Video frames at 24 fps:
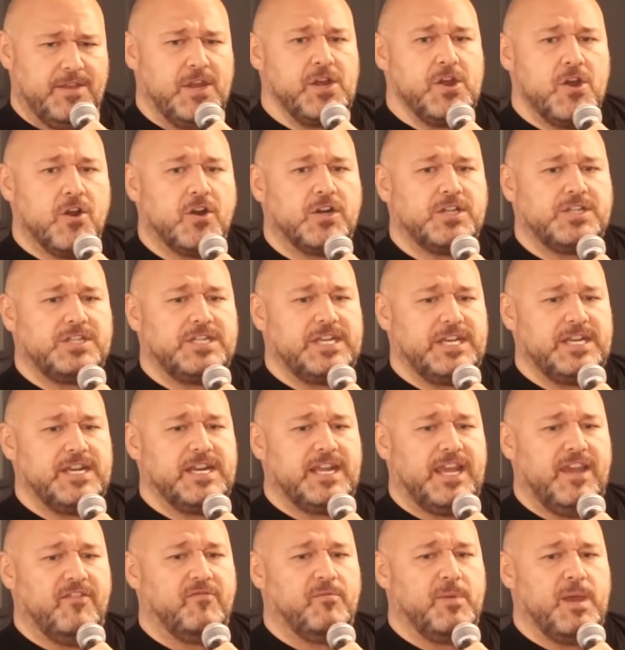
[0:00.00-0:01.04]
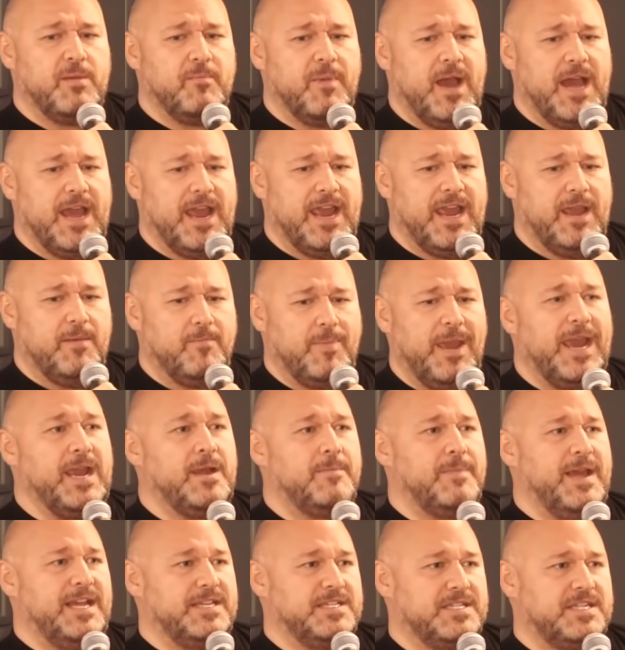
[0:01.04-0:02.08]
nurse didn't give me my
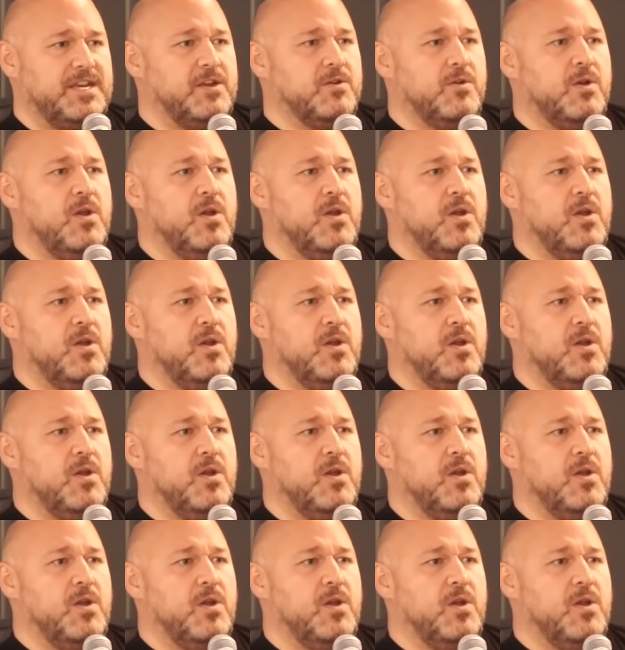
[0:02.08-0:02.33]
pain meds.